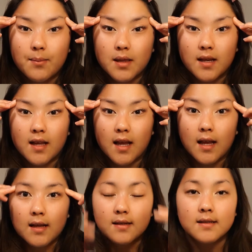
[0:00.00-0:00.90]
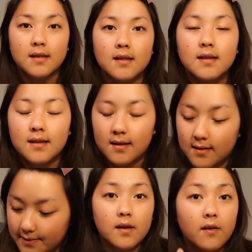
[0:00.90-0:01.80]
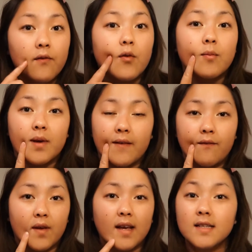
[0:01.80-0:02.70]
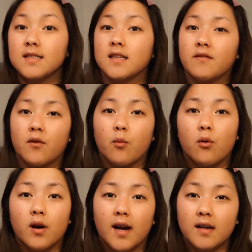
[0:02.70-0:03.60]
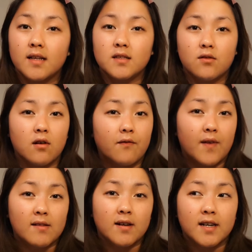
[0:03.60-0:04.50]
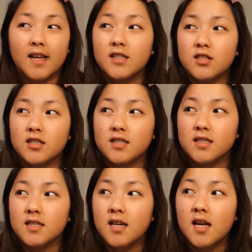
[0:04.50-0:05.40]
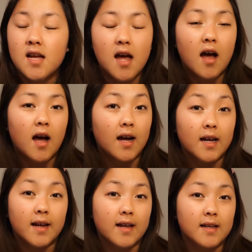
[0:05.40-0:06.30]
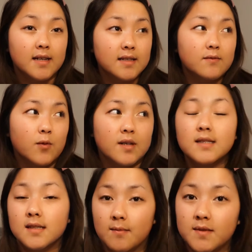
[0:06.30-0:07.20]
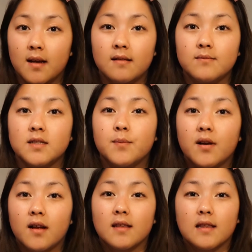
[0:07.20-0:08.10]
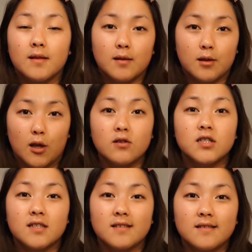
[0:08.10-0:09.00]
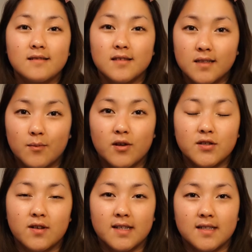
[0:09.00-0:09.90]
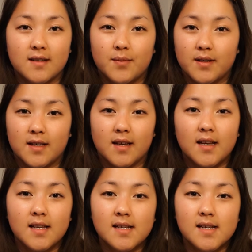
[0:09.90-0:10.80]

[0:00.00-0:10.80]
plucking. Now for my face, I never wore any sort of foundation. I would sometimes put on lotion to moisturize it, but